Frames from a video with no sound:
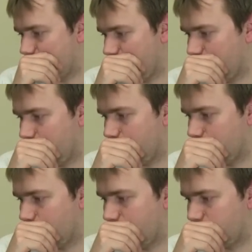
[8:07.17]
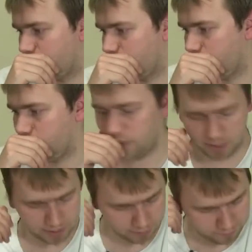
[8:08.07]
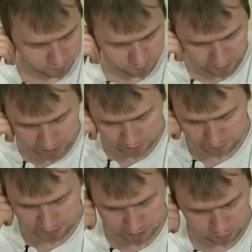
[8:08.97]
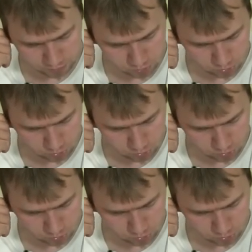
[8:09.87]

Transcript: They went from 55 down